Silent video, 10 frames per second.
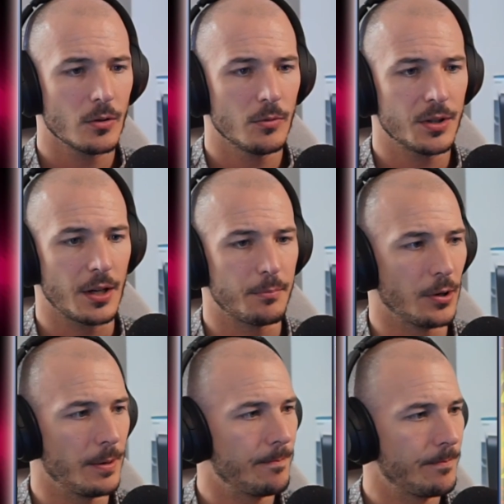Where did I
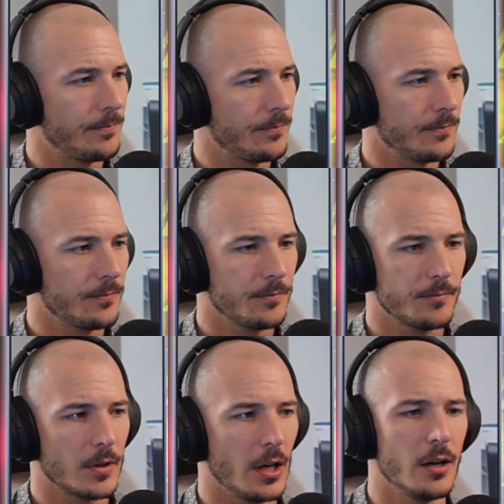put it?
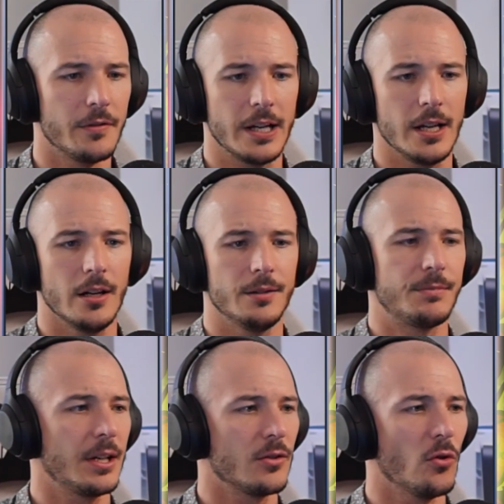Over here,
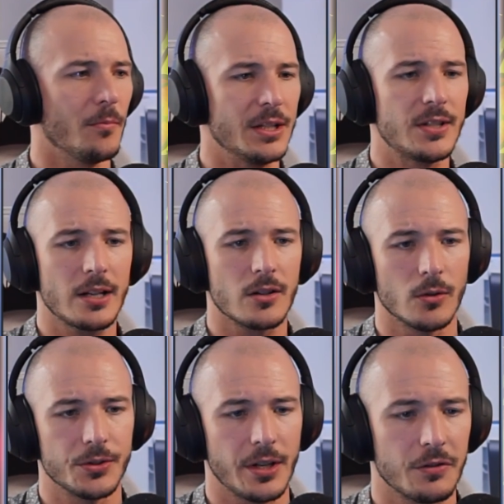ignore me,
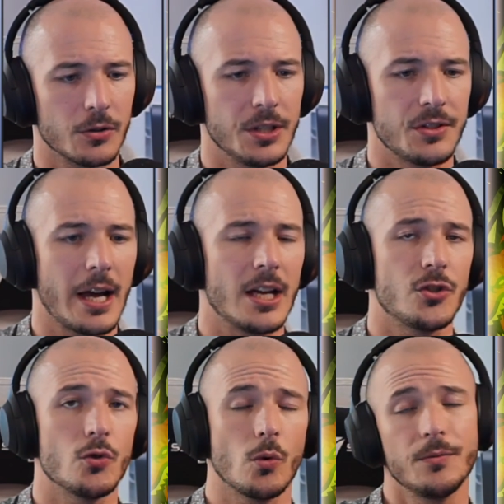technical difficulties as
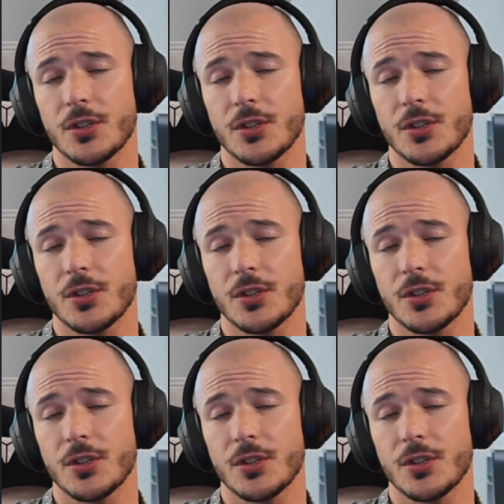usual.